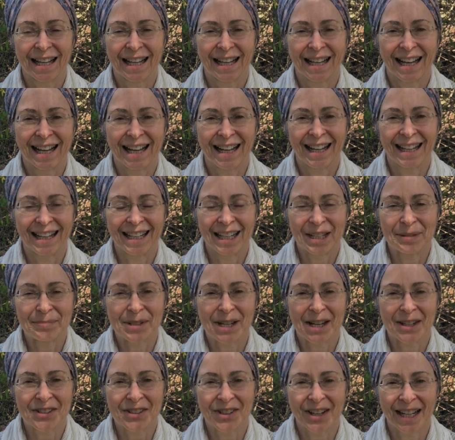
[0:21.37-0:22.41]
I am
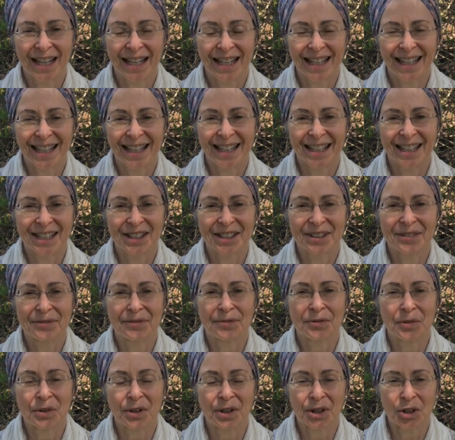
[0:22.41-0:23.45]
Dr. Heidi Kidden
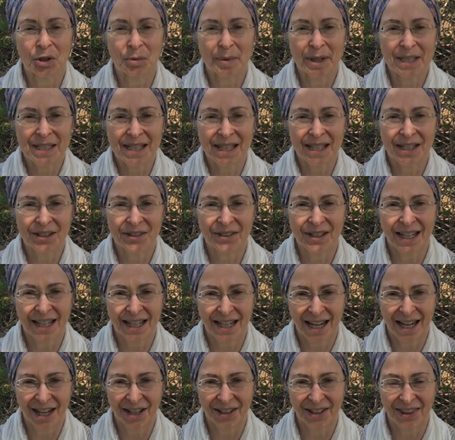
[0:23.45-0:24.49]
for Govinda Yogic
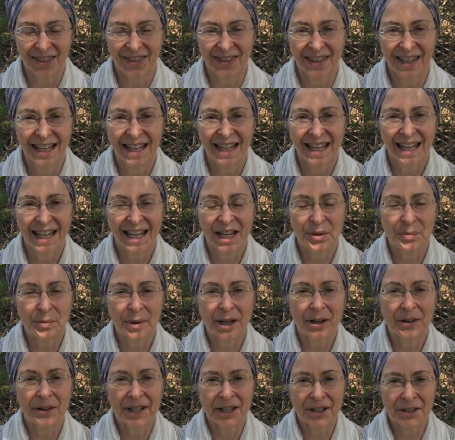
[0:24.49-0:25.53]
Health, and we
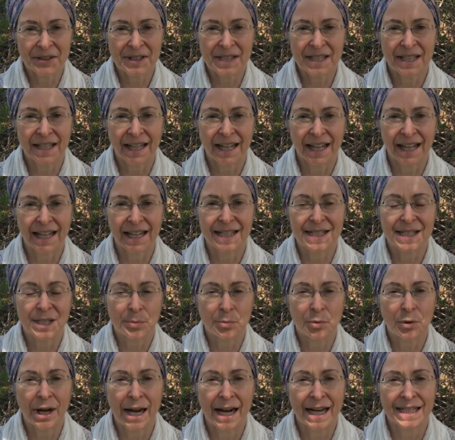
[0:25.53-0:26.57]
are here today to
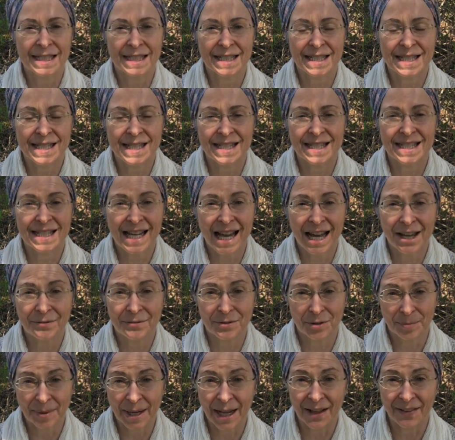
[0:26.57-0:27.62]
practice Tattva
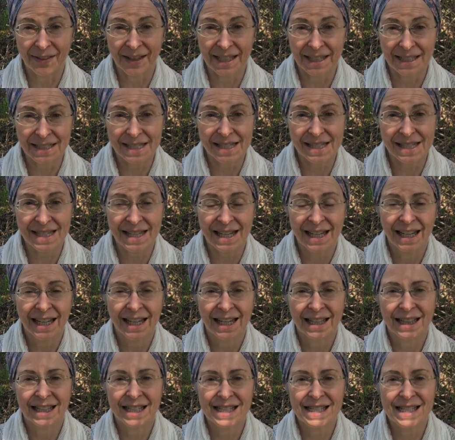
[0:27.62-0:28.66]
balance.
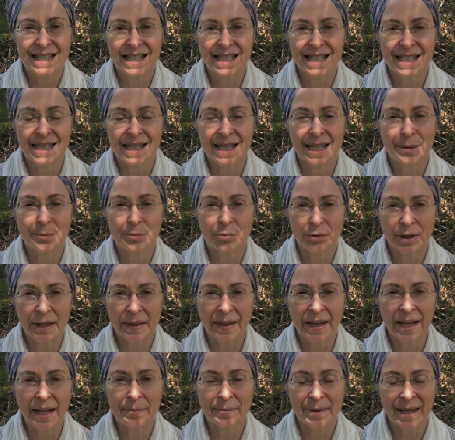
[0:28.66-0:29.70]
This is a
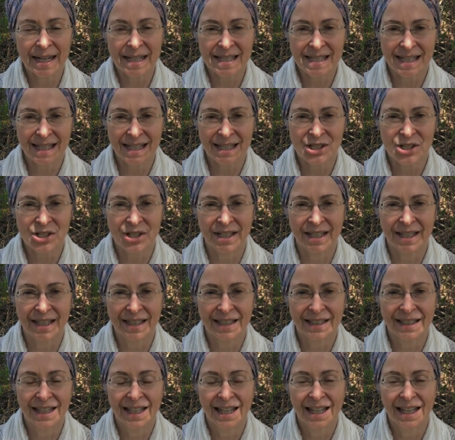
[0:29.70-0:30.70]
breathing meditation.